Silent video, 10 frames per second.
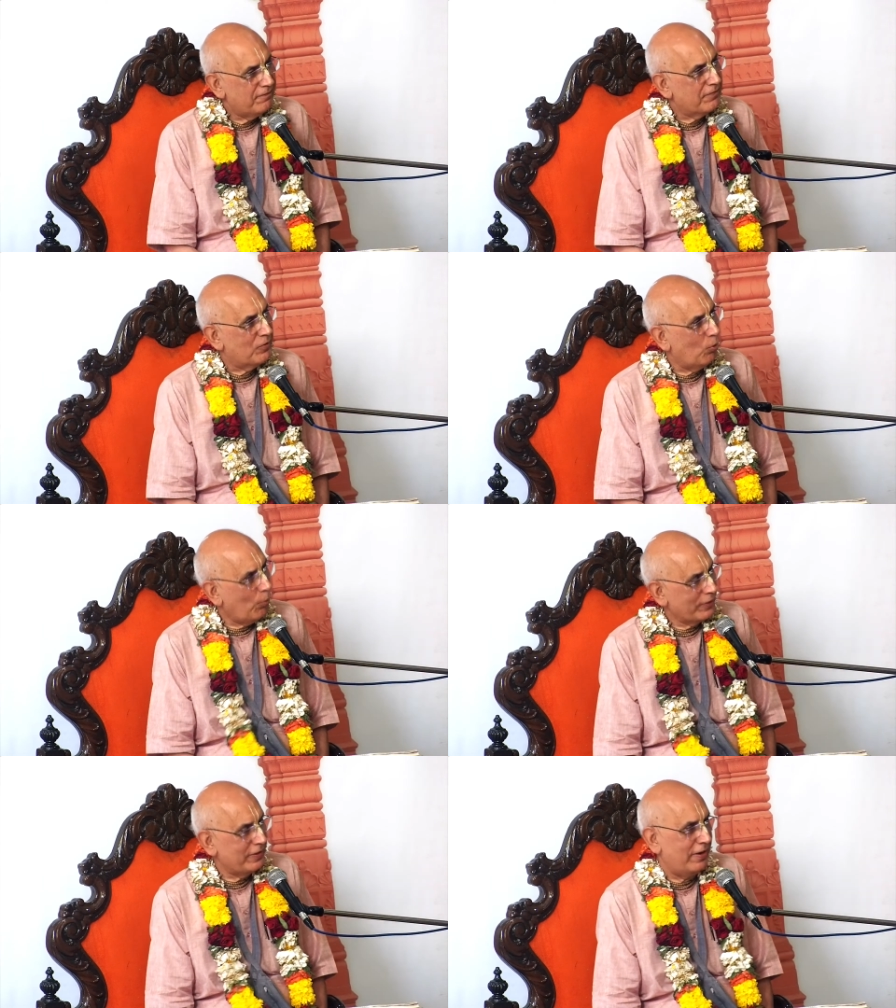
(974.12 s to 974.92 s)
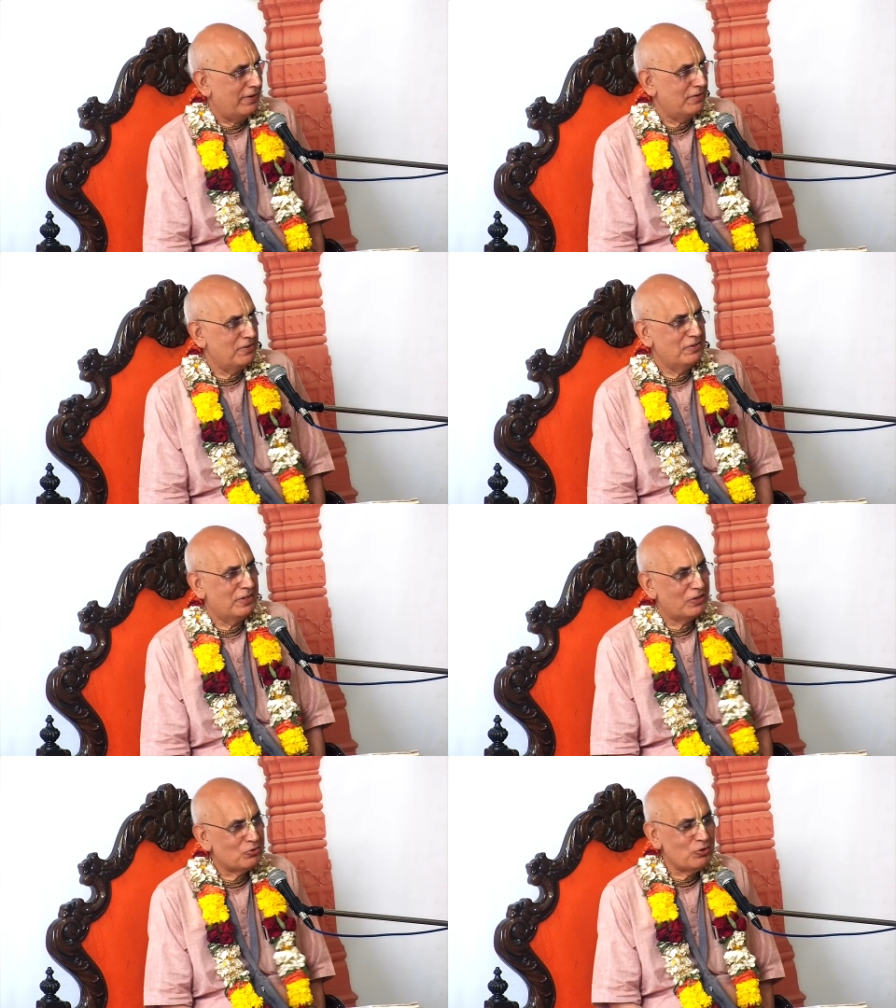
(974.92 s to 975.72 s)
Govardhan, there
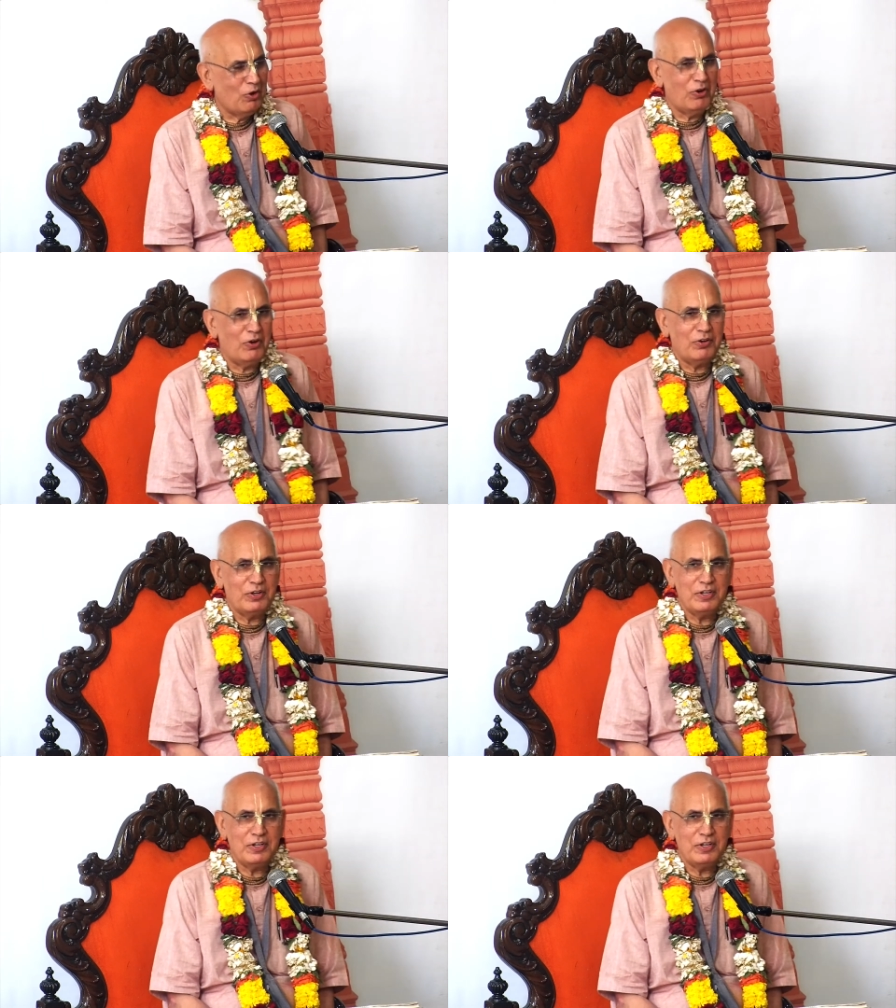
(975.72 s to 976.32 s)
is no